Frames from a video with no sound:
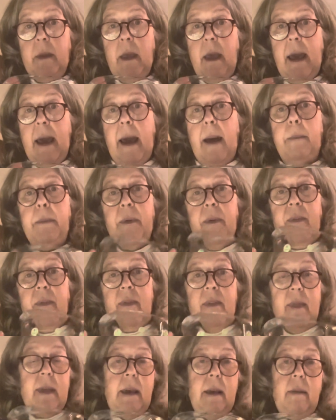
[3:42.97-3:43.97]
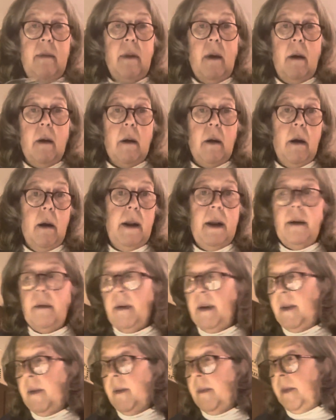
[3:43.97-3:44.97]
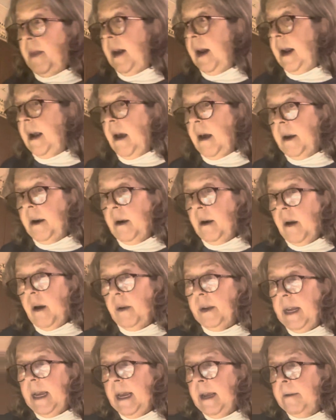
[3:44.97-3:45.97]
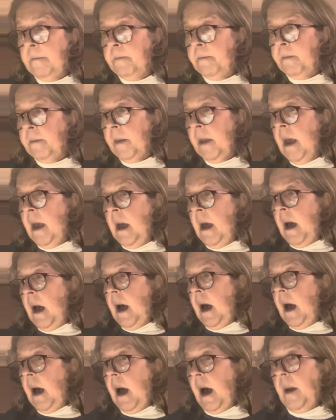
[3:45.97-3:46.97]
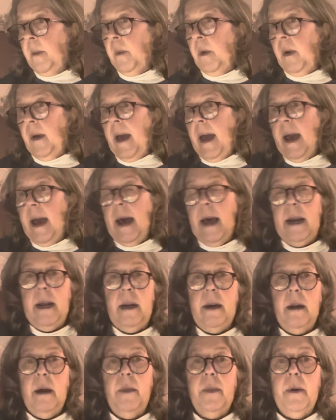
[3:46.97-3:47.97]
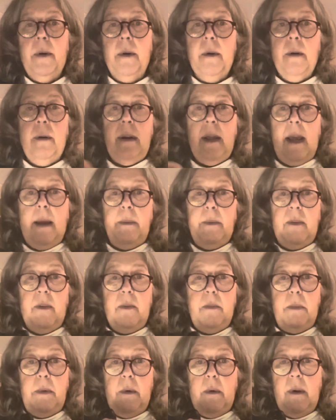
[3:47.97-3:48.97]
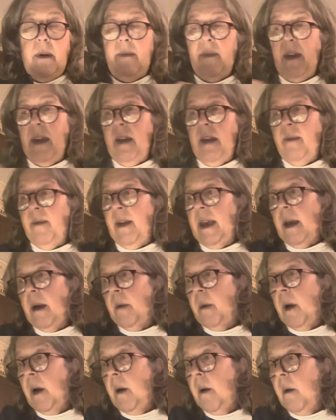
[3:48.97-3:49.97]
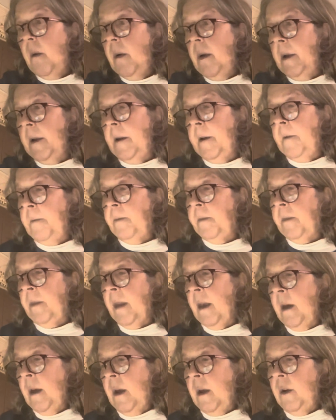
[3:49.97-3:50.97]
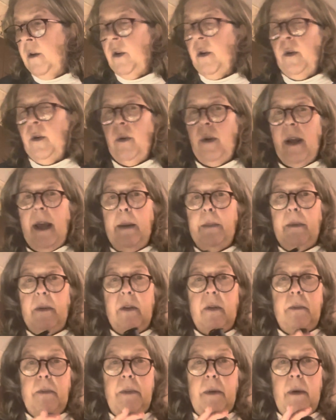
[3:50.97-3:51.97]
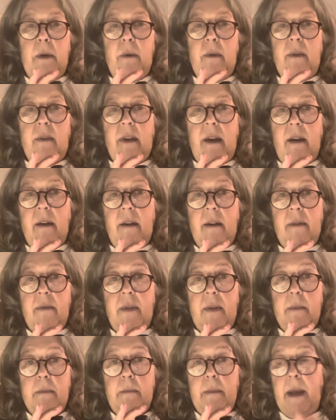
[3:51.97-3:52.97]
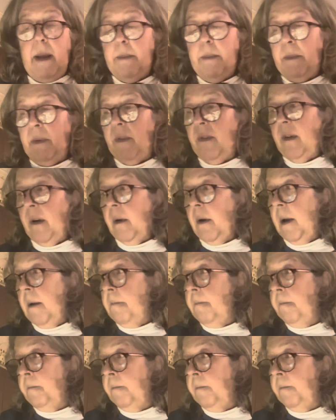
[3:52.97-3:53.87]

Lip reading: apples. These are Honeycrisp that I got at Aldi. I will add another tablespoon of EVOO, 2 tablespoons of maple syrup,